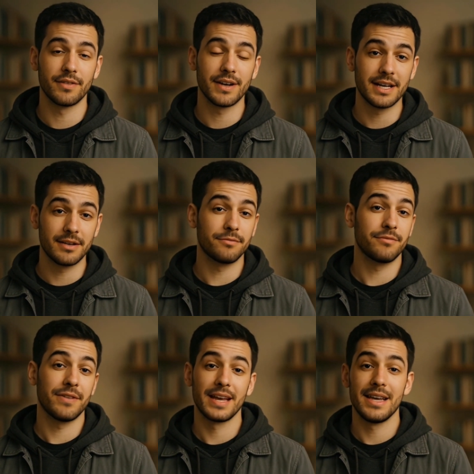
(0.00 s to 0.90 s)
If I
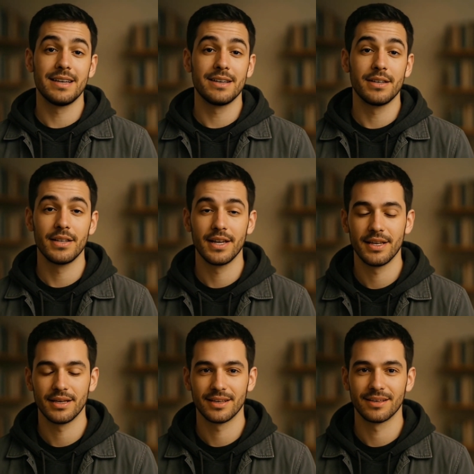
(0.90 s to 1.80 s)
get vague,
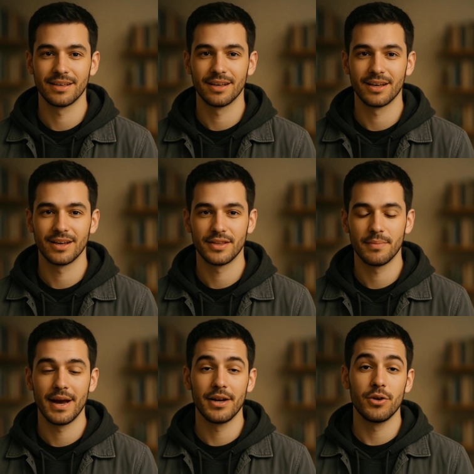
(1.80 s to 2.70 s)
like
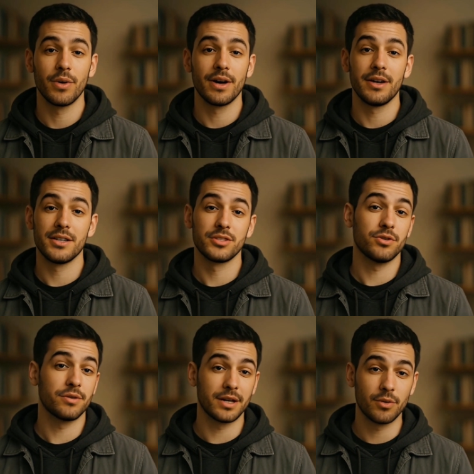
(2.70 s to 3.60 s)
the miner wearing a
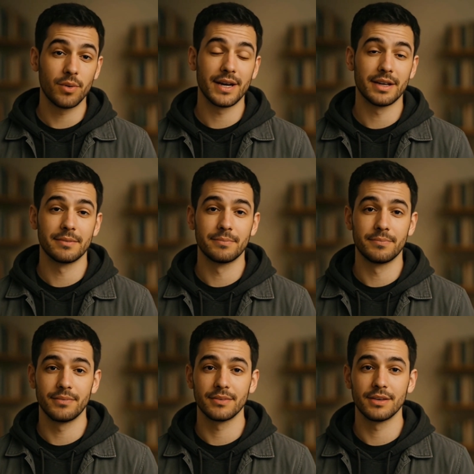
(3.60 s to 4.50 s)
suit at a wedding,